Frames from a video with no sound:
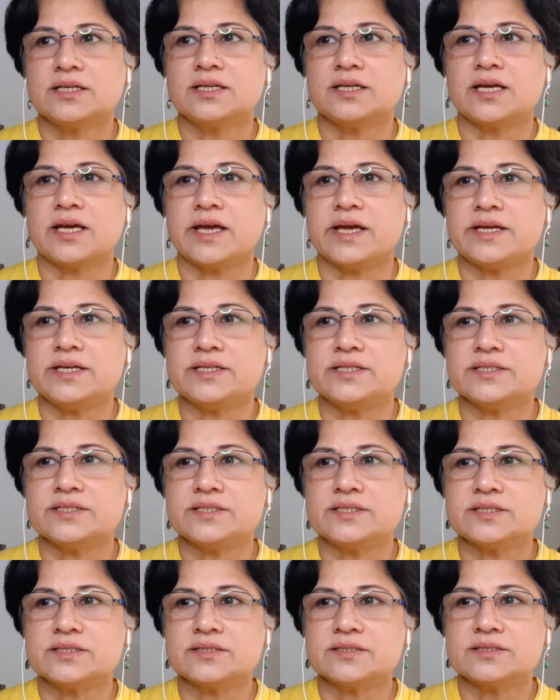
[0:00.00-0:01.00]

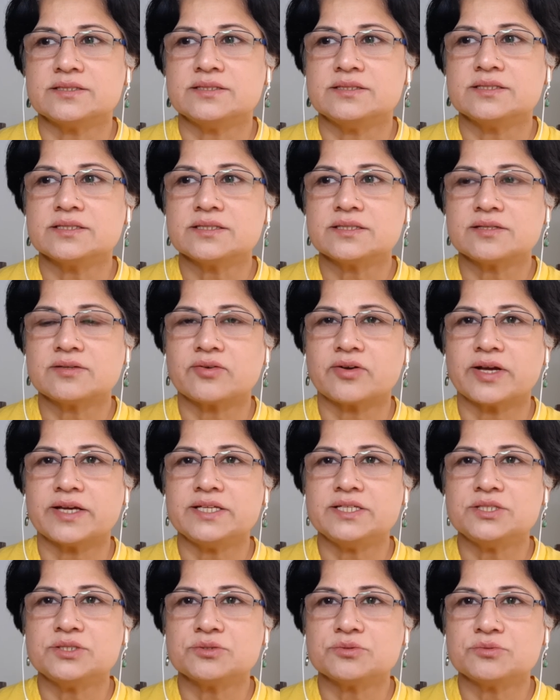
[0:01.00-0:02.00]
and just try
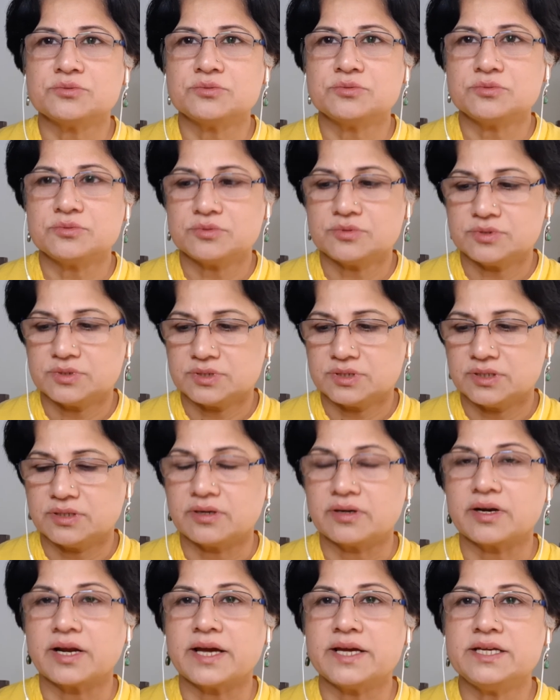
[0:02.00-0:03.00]
to
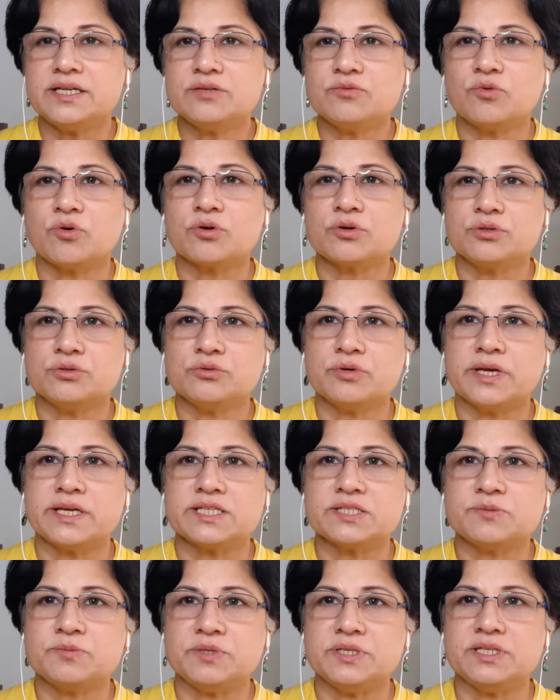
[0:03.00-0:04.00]
write what you
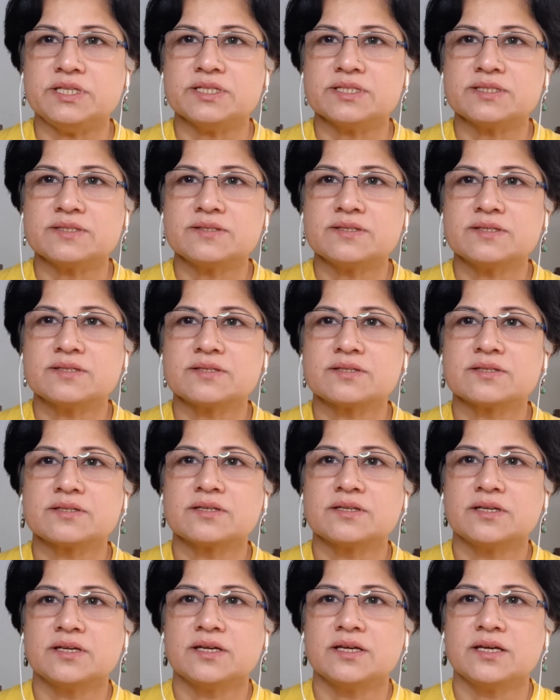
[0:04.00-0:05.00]
experienced
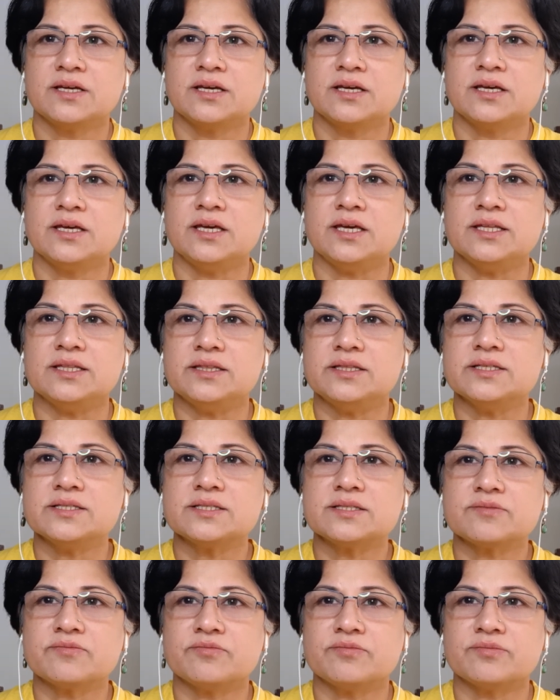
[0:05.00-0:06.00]
in
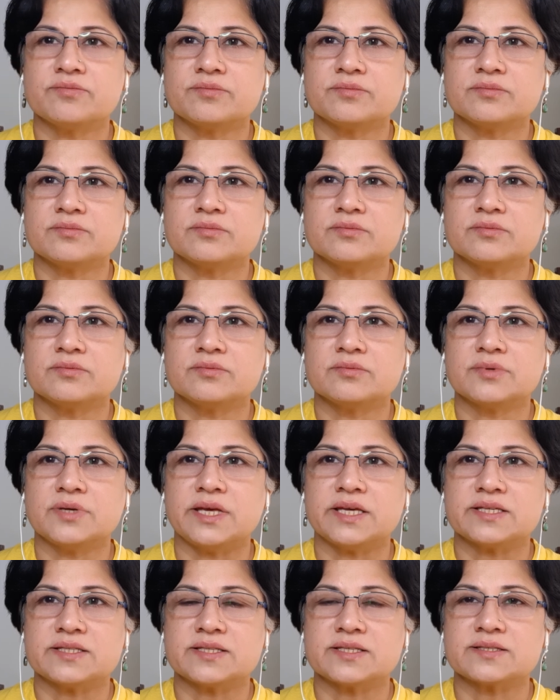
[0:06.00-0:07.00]
this
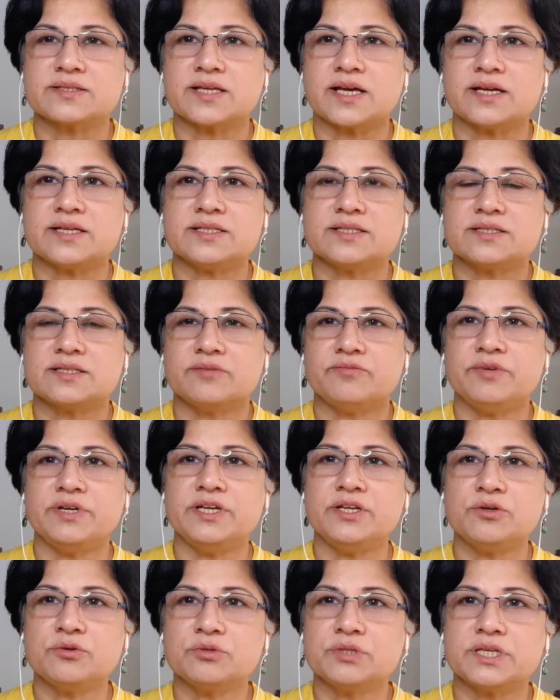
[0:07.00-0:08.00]
exercise, the
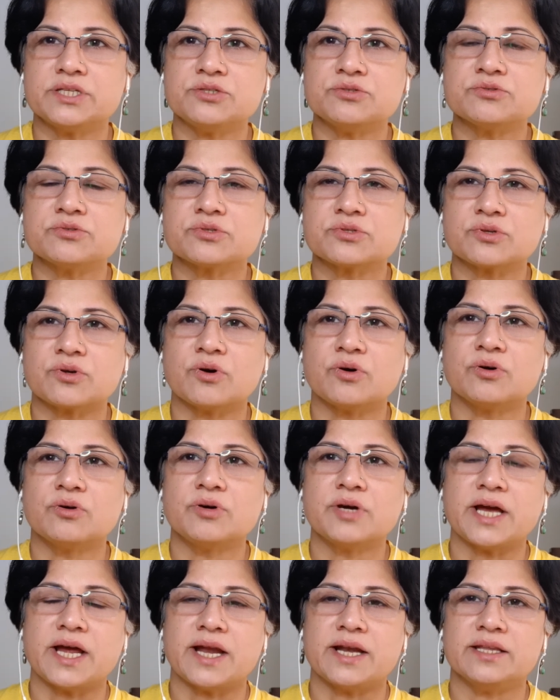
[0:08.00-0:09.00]
video that you saw
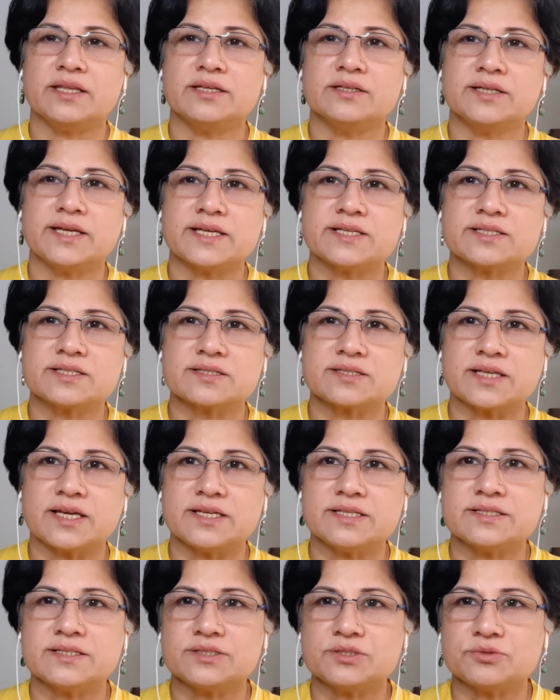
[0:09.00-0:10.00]
and the
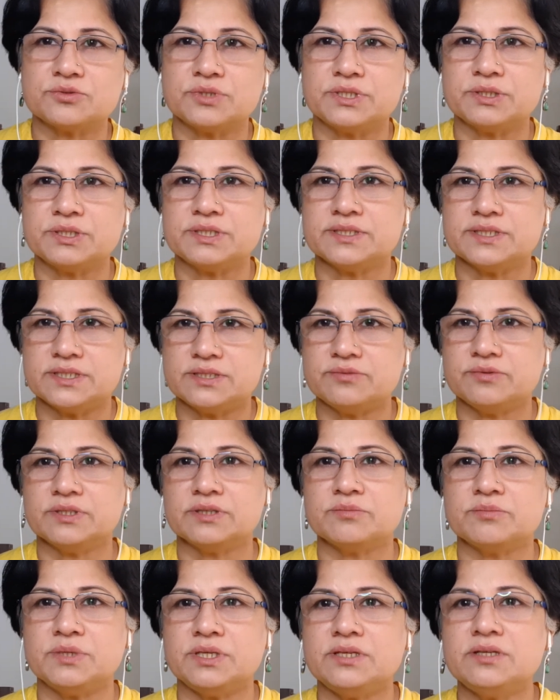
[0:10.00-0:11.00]
exercise that you did
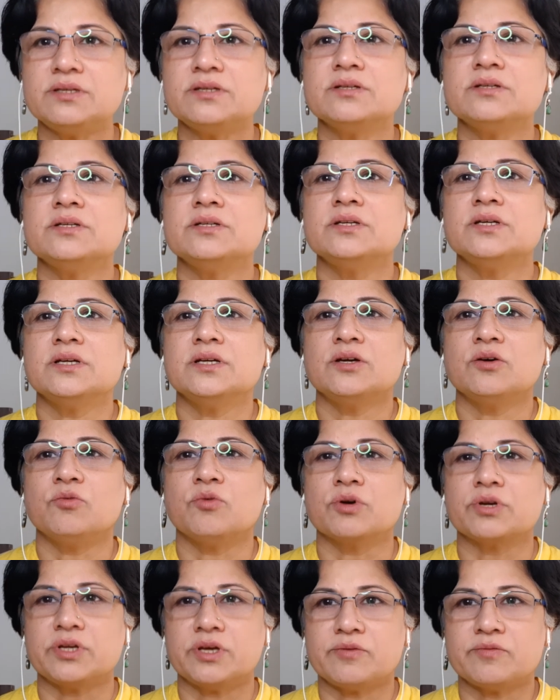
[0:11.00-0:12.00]
with me,
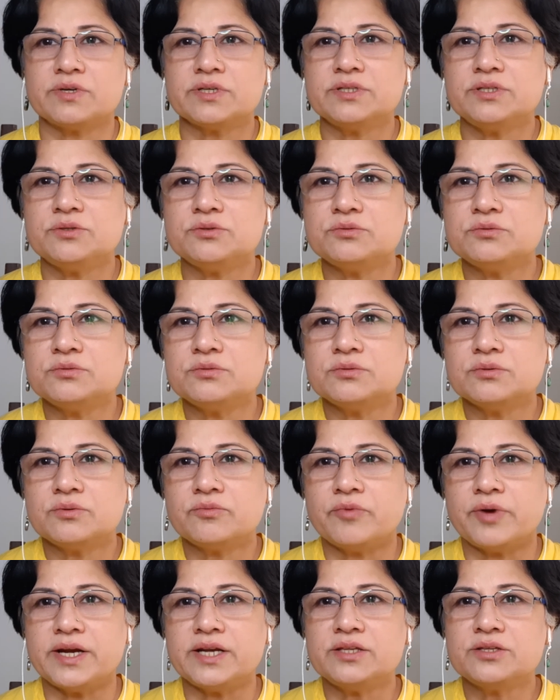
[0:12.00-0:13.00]
whatever you
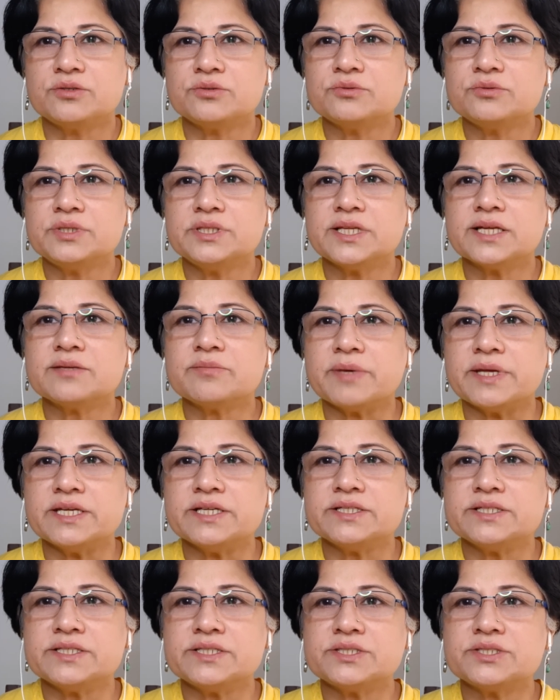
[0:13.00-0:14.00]
went through in that
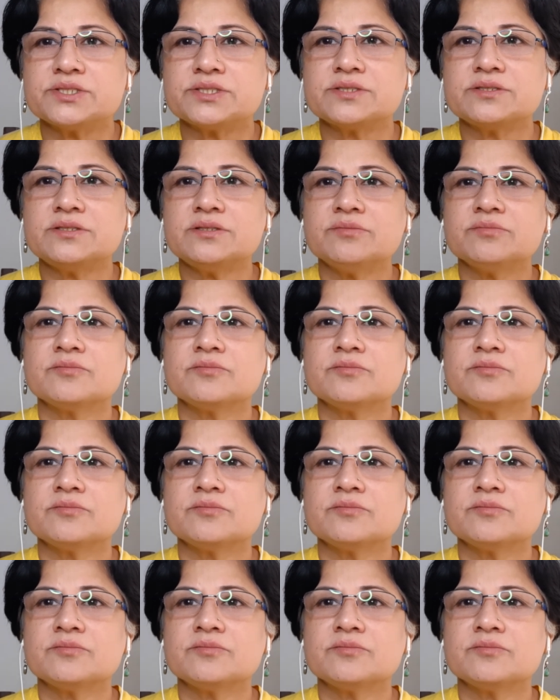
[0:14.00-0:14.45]
meditation,